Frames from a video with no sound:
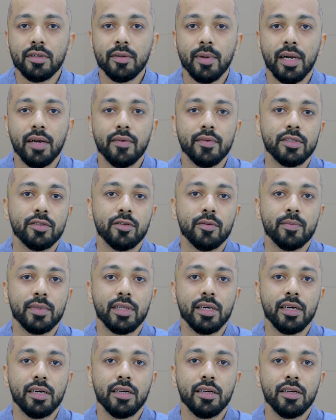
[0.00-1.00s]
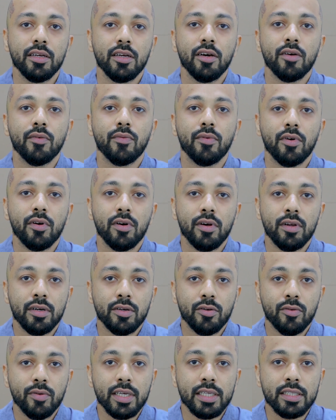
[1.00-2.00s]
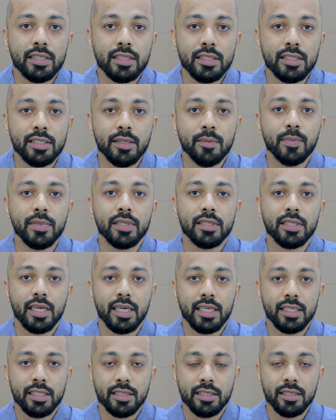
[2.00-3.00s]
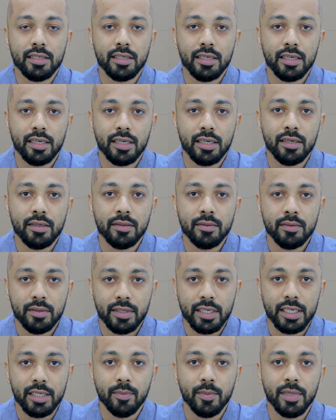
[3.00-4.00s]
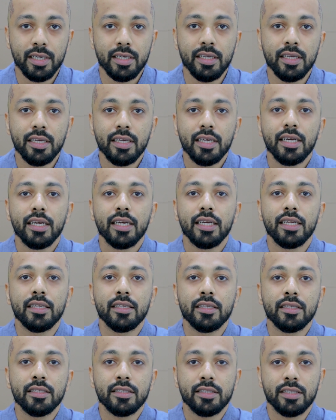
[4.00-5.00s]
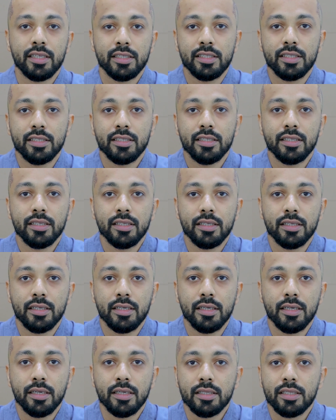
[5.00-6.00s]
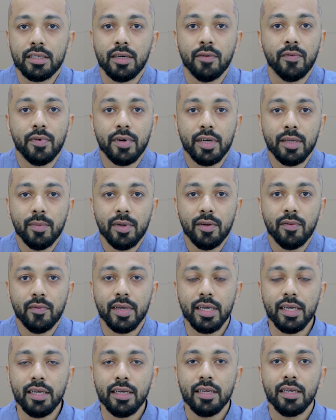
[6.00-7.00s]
Bhavesh Gupta for doing such a precise treatment in such a comfortable way.